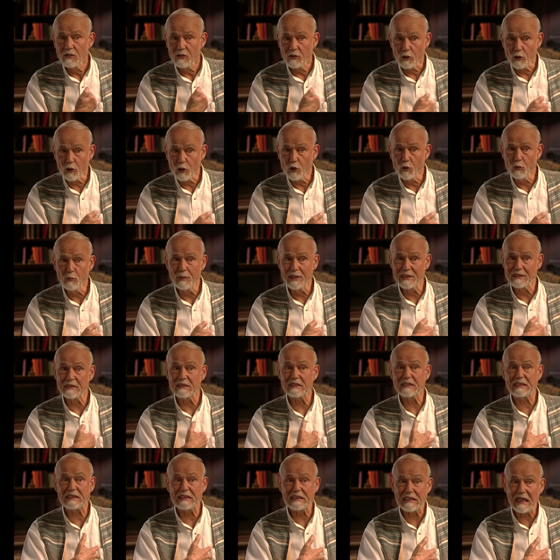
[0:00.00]

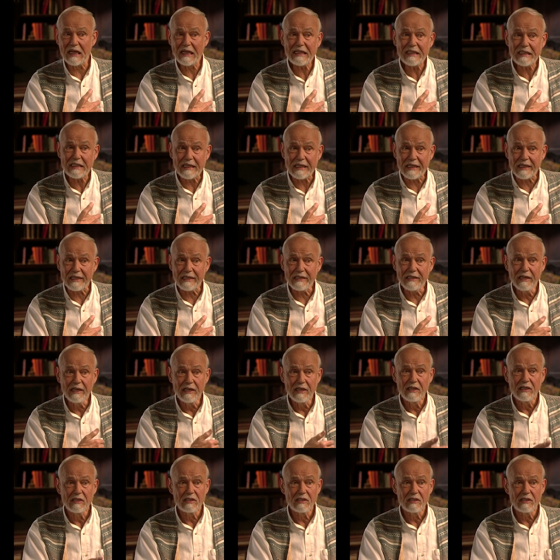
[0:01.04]
human psyche